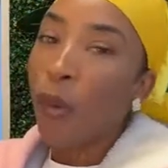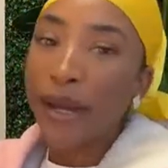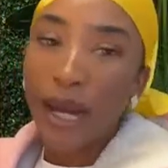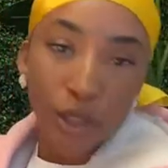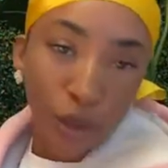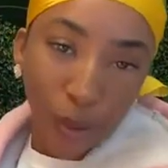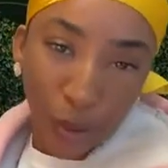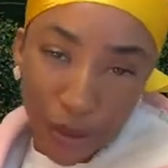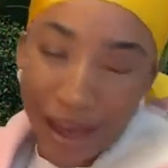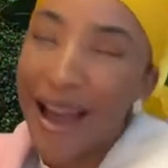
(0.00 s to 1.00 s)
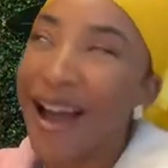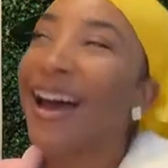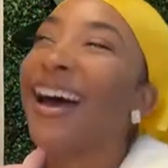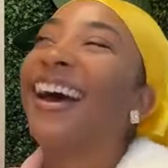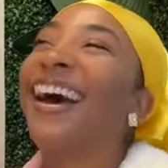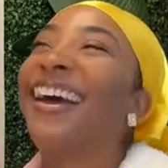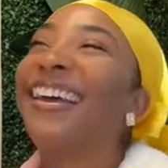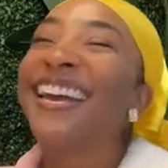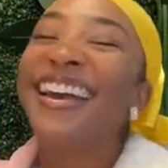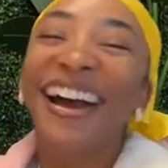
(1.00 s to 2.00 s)
why not do both?
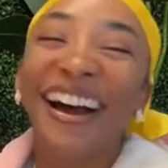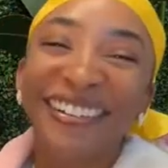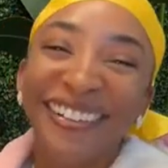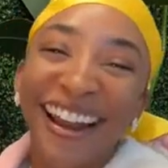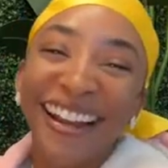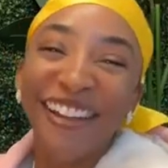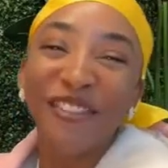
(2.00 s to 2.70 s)
All right.